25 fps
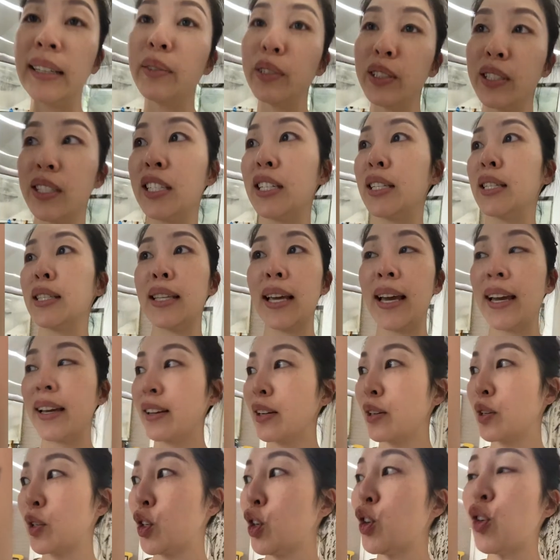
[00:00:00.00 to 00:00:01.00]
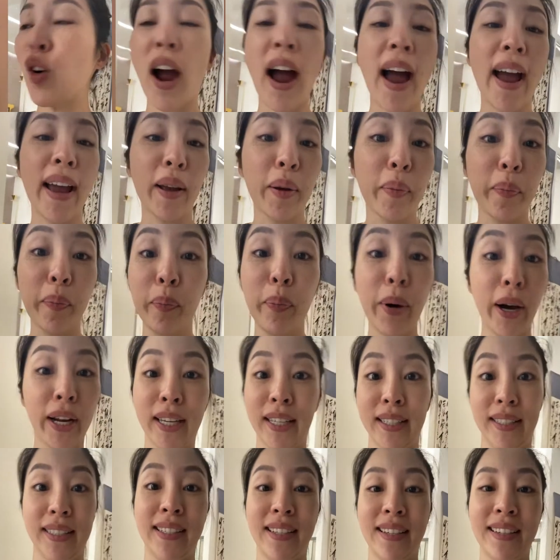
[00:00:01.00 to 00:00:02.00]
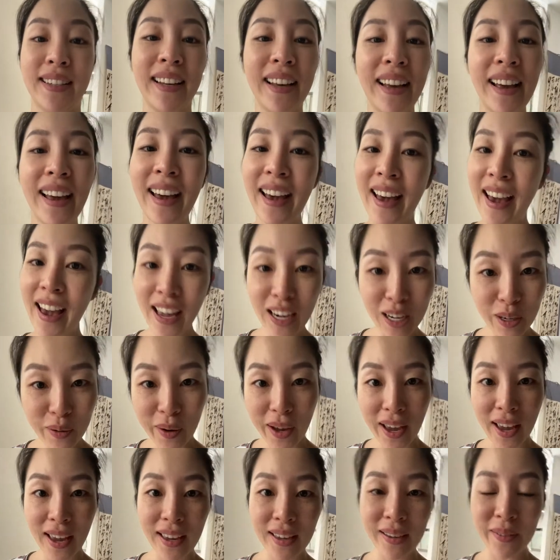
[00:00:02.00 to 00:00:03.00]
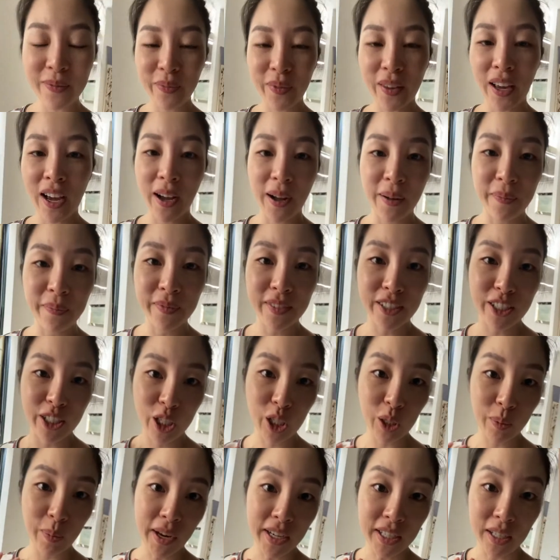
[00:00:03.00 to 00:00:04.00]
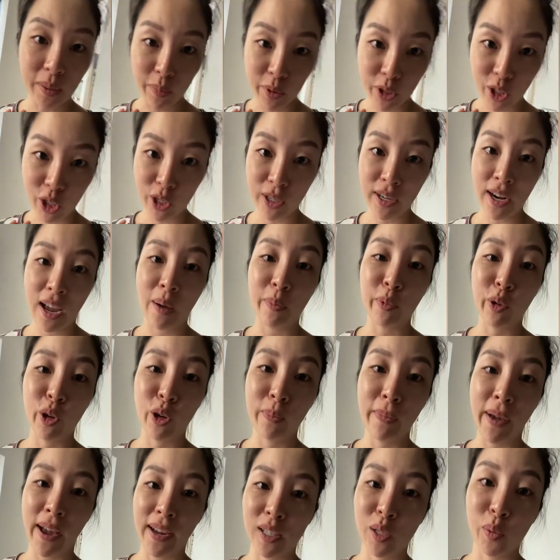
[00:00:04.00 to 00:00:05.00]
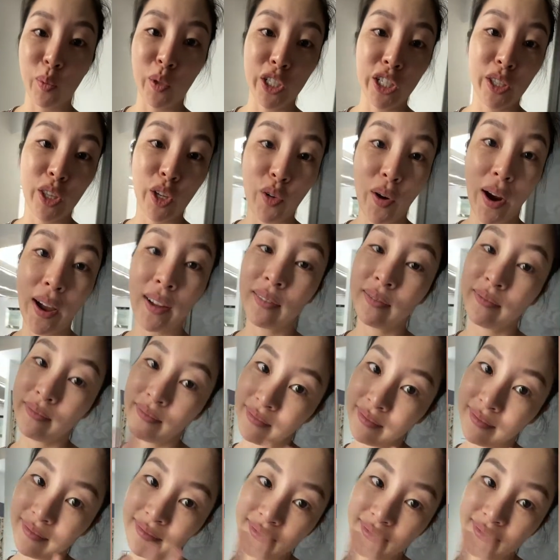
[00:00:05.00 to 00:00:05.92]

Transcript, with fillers: I was just like. Crying buckets. Anyway, um, she took my temperature and now I'm going back to watching The Crown.